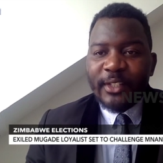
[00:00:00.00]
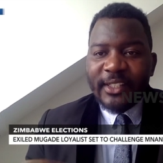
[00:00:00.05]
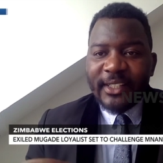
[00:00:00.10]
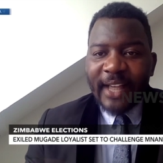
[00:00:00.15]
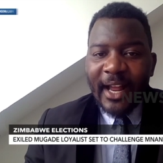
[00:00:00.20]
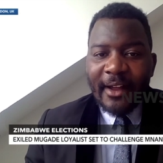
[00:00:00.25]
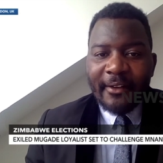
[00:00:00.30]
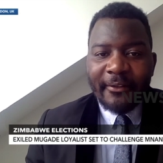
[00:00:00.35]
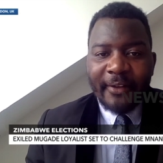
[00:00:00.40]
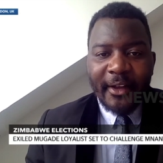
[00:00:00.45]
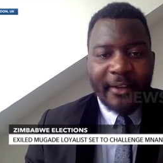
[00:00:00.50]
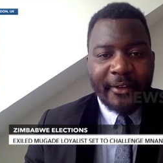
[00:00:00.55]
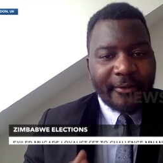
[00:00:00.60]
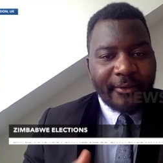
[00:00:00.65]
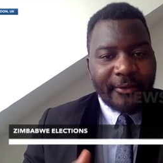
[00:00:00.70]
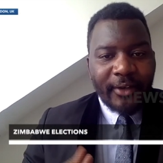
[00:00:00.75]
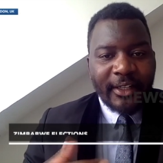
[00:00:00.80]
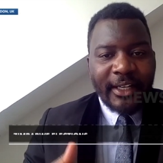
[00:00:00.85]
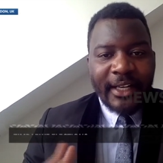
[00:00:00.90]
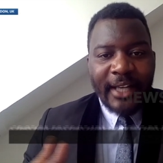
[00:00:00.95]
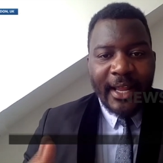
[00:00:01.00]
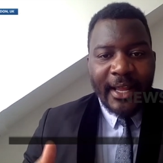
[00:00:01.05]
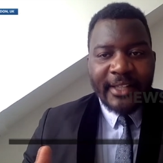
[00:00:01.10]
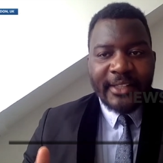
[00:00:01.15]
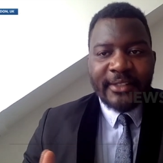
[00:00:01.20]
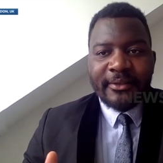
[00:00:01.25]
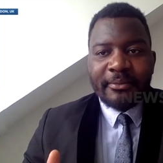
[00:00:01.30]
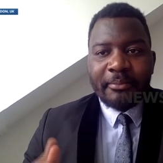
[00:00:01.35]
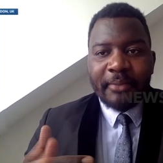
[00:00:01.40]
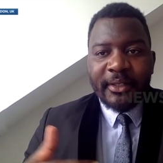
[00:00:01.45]
discover if you
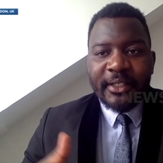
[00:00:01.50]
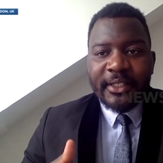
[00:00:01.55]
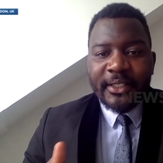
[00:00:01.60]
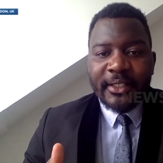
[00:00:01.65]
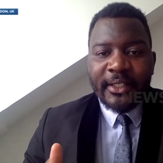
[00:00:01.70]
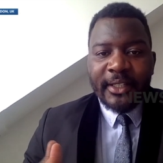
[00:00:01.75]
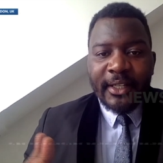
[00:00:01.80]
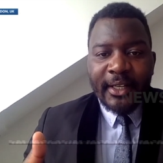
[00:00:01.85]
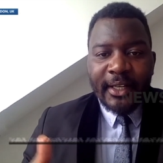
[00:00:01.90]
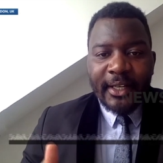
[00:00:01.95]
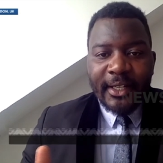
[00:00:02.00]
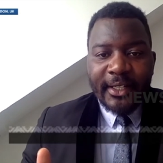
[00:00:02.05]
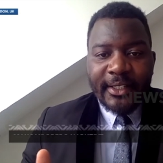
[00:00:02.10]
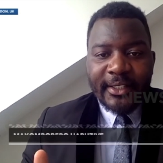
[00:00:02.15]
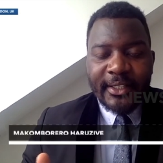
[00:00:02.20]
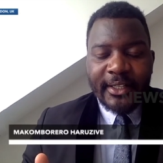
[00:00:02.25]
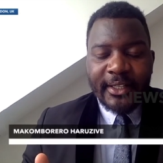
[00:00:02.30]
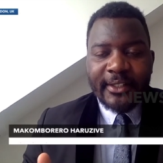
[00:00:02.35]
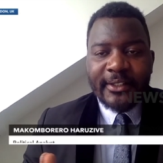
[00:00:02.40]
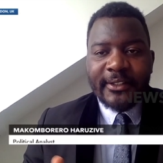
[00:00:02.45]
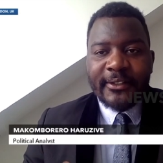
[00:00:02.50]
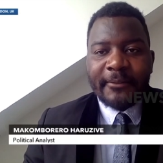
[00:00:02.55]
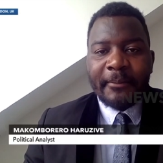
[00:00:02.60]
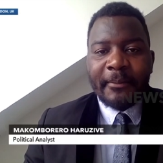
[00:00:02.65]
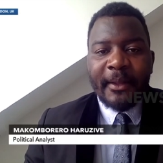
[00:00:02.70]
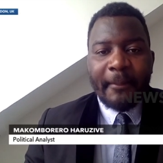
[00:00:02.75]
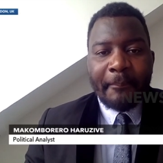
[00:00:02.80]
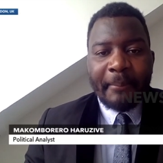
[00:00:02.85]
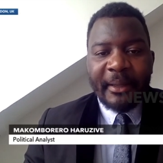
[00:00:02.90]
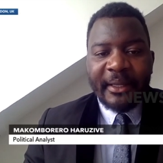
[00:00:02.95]
analyze
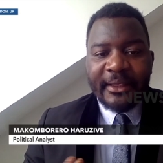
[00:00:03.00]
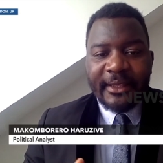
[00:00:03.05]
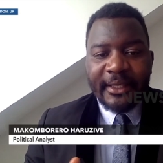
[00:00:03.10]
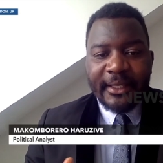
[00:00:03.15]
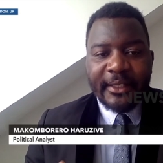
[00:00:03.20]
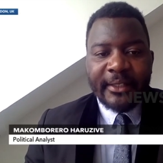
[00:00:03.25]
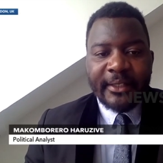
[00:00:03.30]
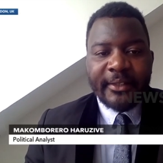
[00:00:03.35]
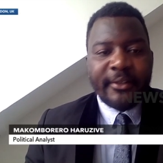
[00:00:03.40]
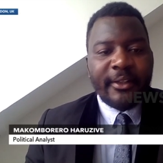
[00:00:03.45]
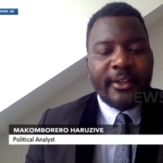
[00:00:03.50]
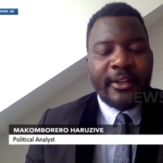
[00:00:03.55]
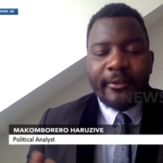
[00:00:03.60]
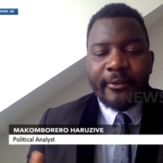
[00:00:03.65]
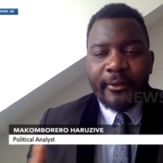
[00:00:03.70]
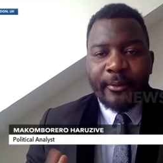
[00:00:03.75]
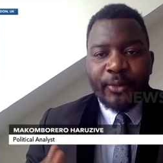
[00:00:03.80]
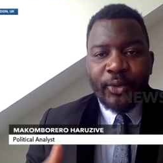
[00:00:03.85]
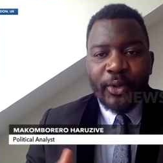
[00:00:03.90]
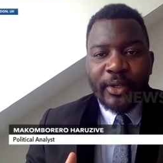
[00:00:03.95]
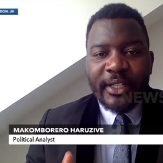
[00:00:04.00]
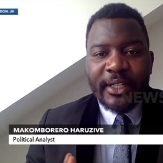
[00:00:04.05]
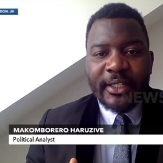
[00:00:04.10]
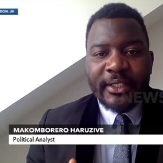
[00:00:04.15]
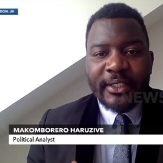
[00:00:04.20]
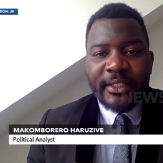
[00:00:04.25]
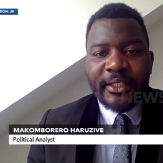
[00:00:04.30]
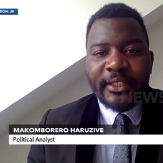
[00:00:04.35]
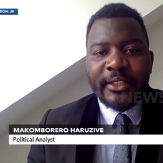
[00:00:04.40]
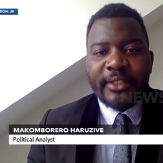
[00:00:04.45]
elections back then from
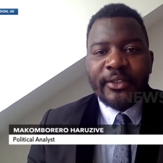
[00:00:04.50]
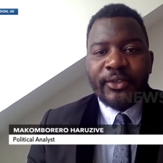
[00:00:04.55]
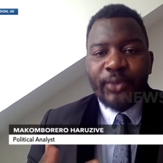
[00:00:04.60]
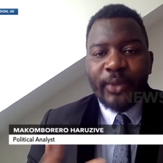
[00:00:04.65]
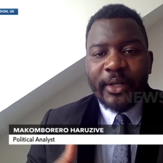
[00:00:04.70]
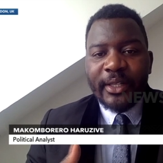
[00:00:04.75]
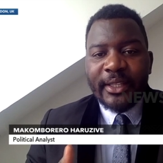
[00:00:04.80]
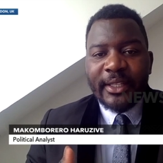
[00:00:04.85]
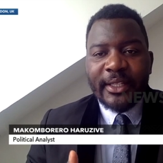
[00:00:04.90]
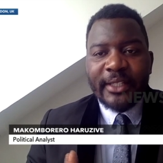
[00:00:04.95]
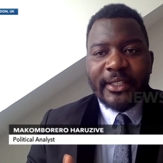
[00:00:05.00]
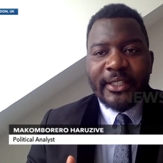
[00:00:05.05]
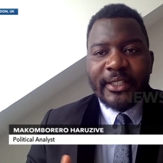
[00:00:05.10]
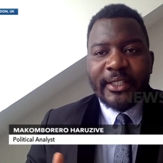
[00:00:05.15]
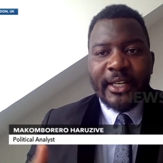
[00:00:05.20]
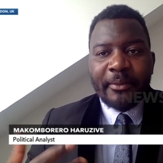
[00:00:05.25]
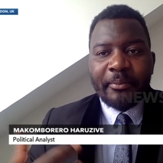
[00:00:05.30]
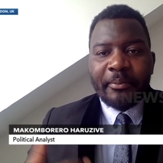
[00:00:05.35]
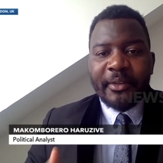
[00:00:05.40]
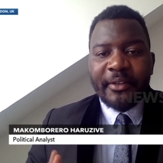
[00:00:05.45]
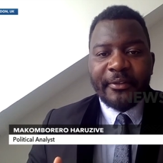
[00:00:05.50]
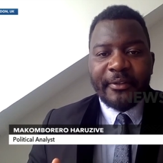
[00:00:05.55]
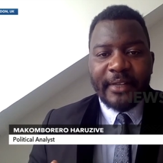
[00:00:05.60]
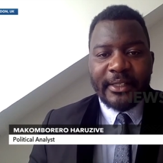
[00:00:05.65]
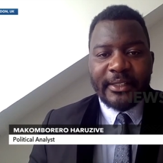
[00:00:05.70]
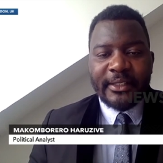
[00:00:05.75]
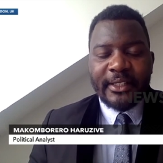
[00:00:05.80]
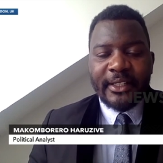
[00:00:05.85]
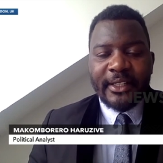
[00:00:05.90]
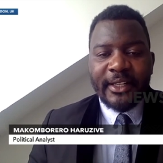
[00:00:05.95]
2018, 2013, and
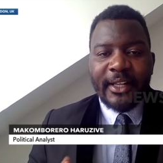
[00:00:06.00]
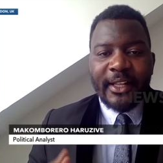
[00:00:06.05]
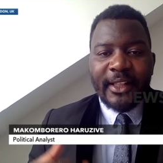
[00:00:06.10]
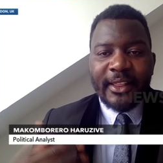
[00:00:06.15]
previously,